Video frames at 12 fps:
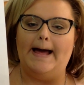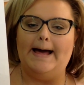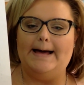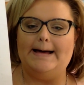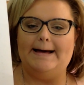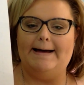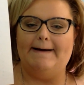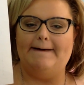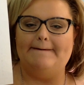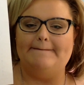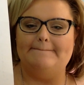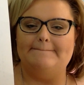
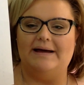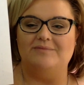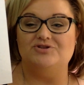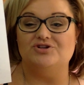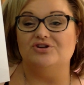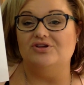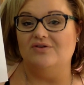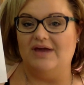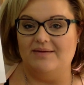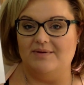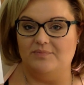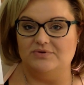I'm sure you
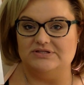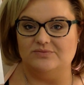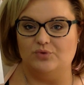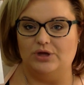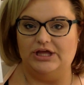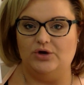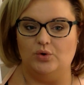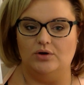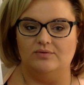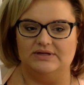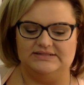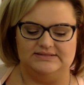came up with some really
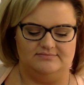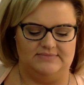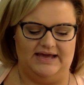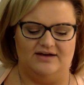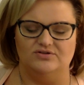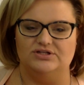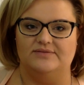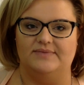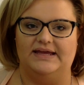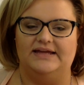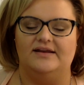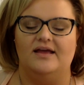cool ones. Ouch, hit
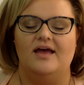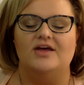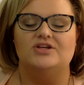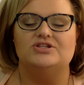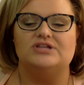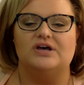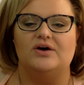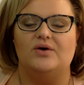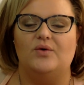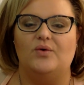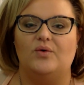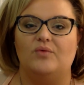my hand.
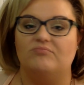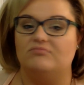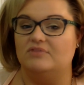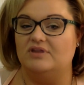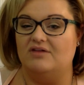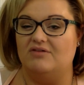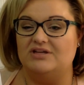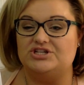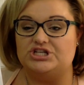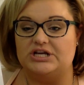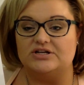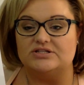So, you know what?
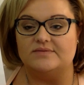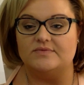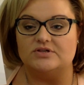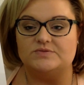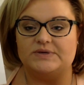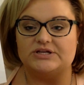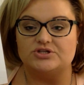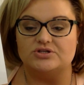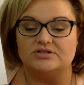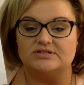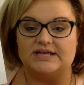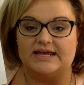Share some of those
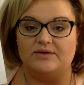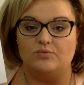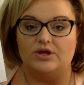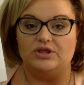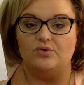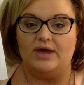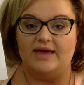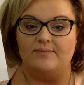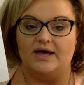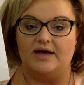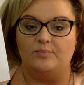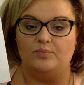pictures and what you
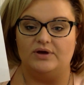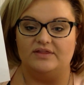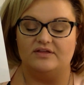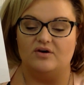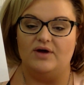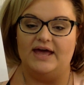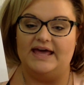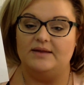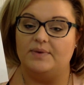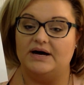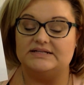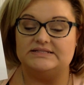came up with. Go ahead
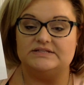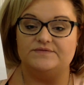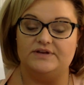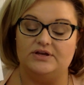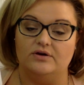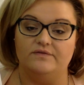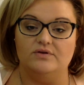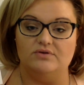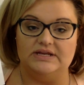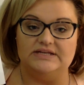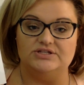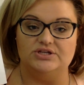and pause this video if you
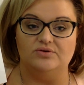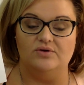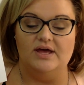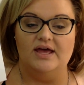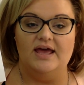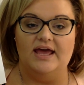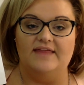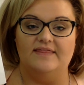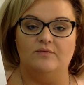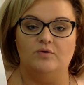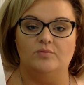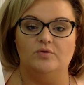need to, and
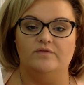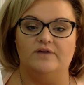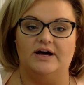then we'll move